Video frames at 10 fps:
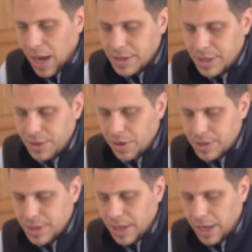I did
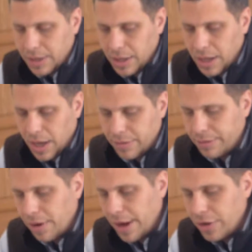notice that on the
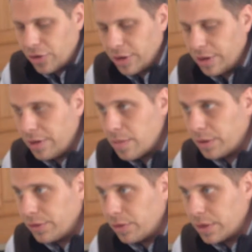front entry, the
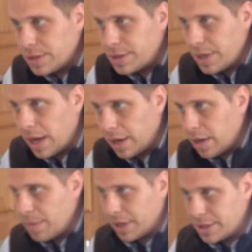double doors
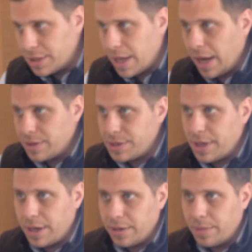coming into the house
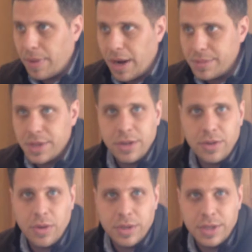there, the bottoms of the
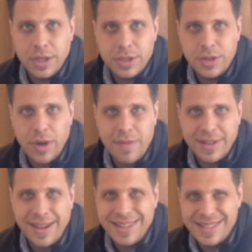doors, they just don't have
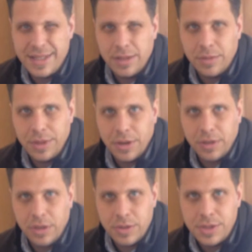a tight seal when they're
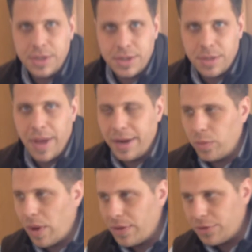closed. Some
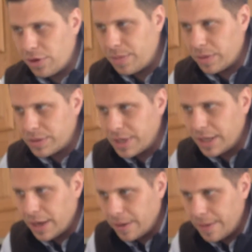added weather stripping will take
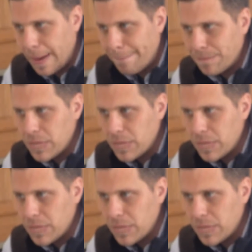care of that.